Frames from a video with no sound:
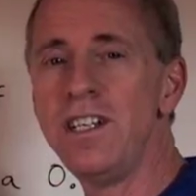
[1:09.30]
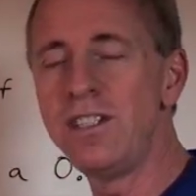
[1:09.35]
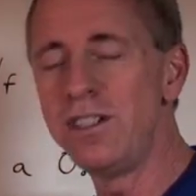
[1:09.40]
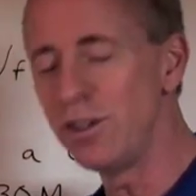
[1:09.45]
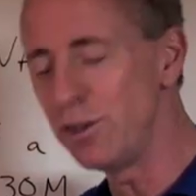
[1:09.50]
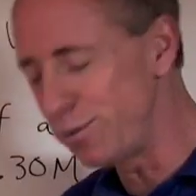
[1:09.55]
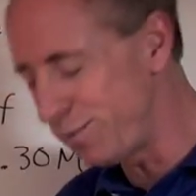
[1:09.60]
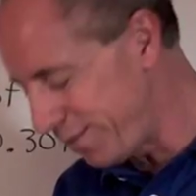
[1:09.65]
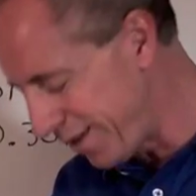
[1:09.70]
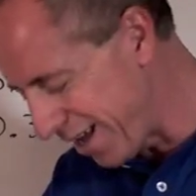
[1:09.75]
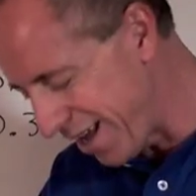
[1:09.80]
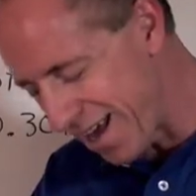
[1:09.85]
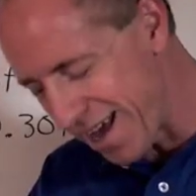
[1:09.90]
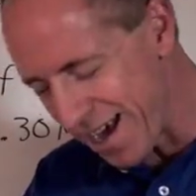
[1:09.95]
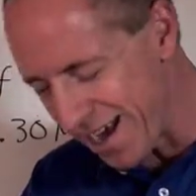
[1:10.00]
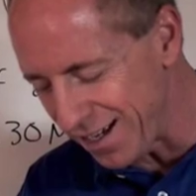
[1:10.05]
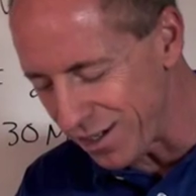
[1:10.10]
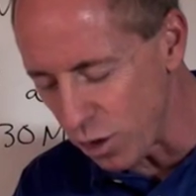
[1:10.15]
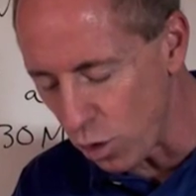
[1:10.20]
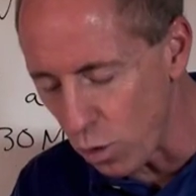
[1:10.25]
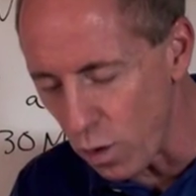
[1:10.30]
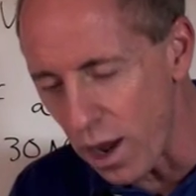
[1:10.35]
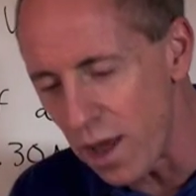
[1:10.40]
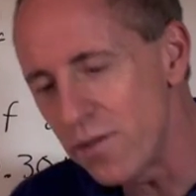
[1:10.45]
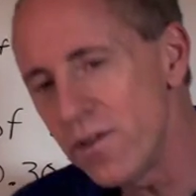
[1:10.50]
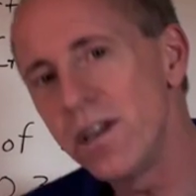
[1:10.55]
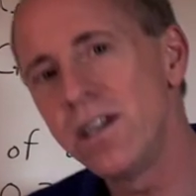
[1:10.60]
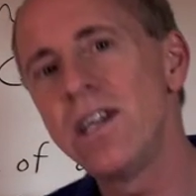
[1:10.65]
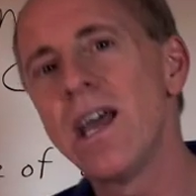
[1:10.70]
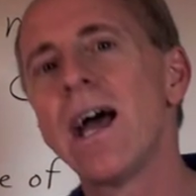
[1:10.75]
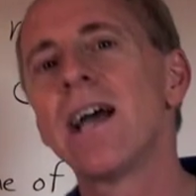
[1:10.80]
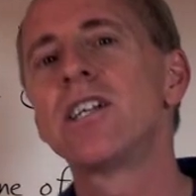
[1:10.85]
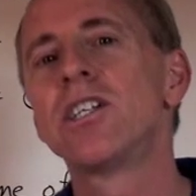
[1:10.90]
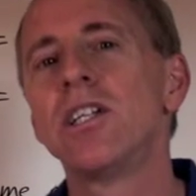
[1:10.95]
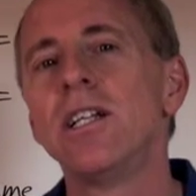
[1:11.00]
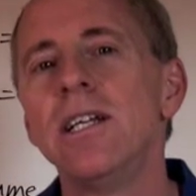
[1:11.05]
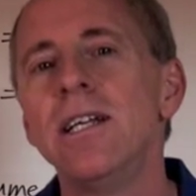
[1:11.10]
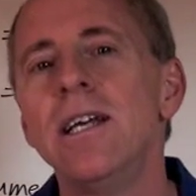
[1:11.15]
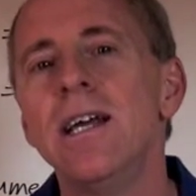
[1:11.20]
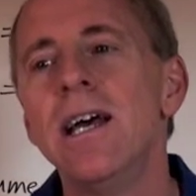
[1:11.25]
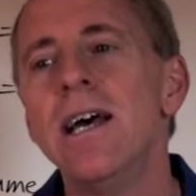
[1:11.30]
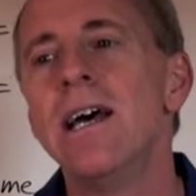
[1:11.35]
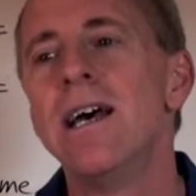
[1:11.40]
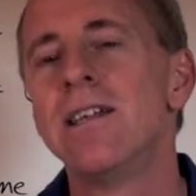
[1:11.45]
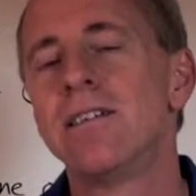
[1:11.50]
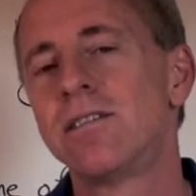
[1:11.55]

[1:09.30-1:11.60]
V2. Yeah, I know. And then you actually,